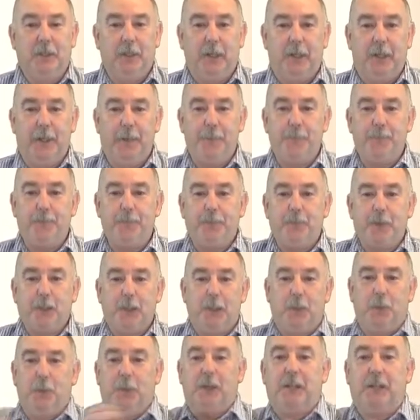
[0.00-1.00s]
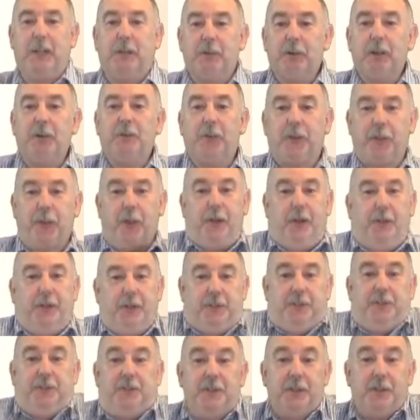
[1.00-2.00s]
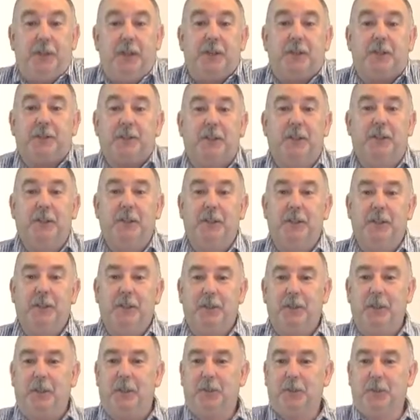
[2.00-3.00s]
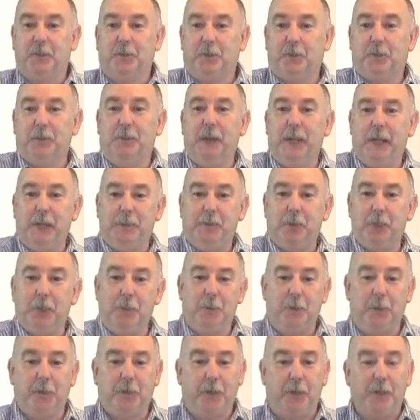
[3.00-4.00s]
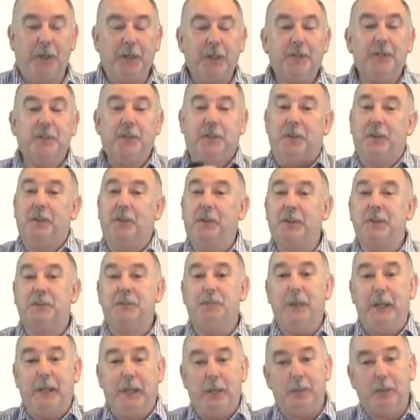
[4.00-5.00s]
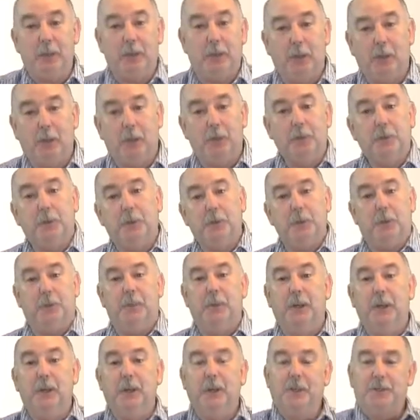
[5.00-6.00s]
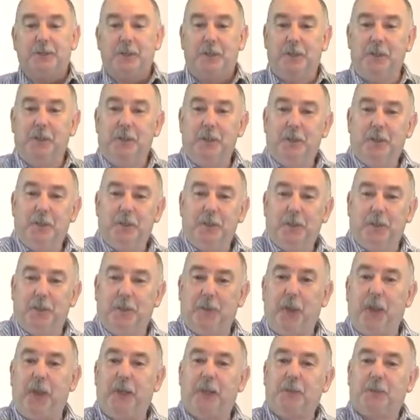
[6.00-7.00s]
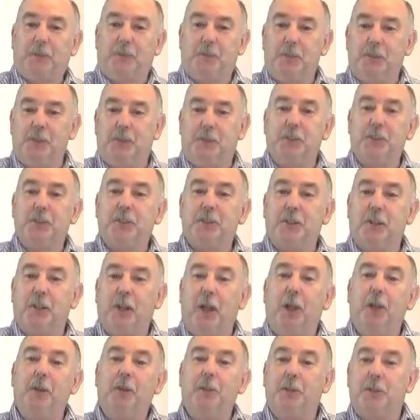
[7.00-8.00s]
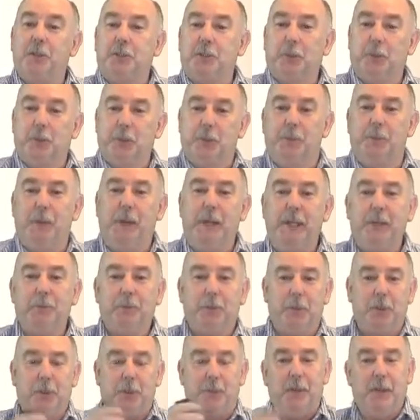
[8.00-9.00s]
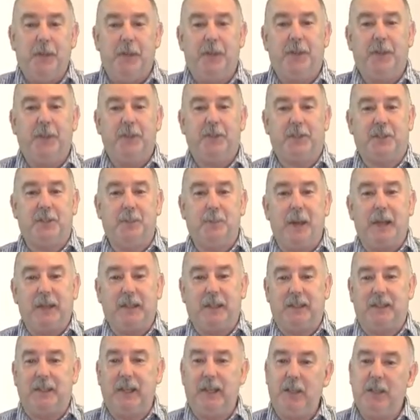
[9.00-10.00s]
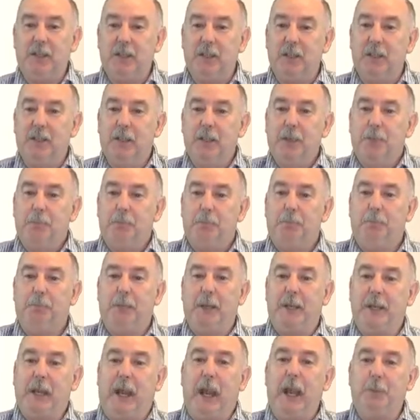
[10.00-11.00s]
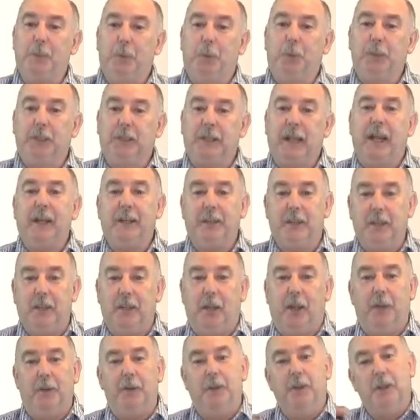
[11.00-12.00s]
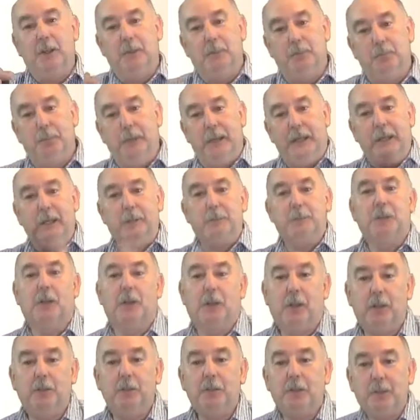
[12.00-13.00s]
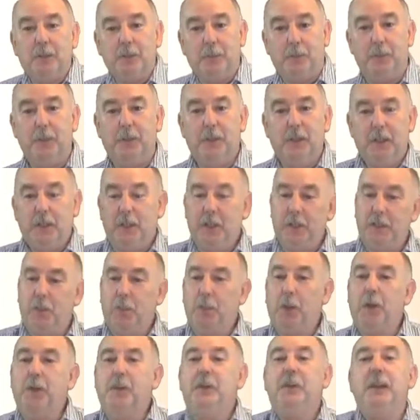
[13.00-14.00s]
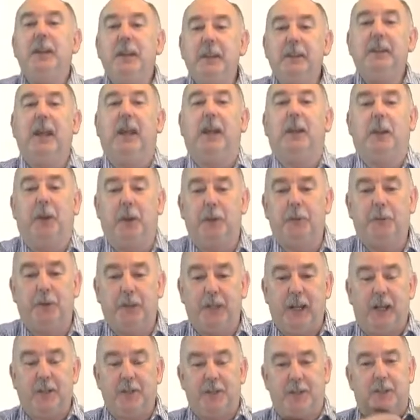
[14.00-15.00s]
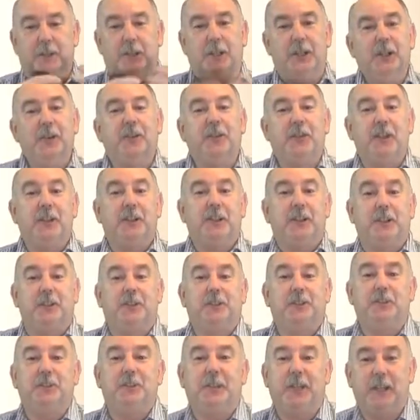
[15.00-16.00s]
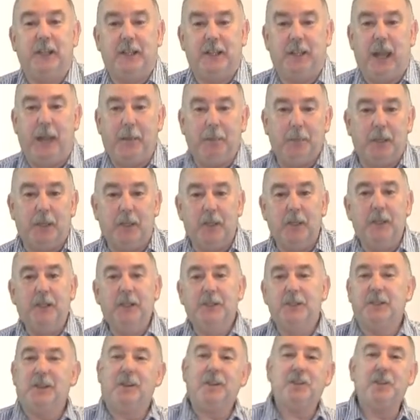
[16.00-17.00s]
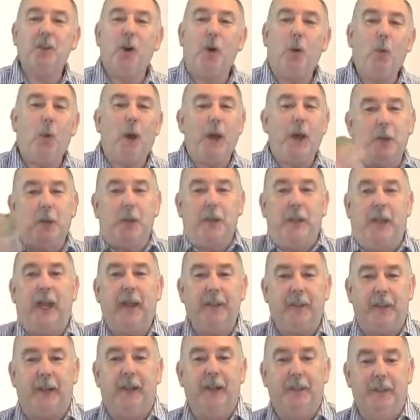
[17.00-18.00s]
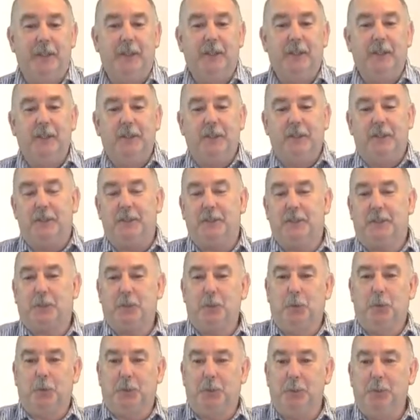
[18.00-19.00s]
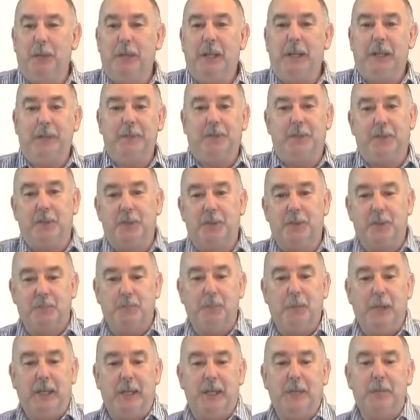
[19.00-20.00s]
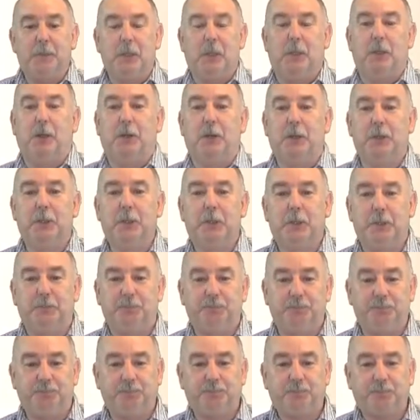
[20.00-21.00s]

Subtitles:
You want to get rid of orthotics, you do this. You know, short to medium term orthotics, you do this medium to the long term. So orthotics to reduce the load, the short to medium term, this to make the tendon better able to take the load medium to long term. And and you won't need that load reduction if the tissues get adapted. So it's not or the other, it's short to medium versus medium to long term.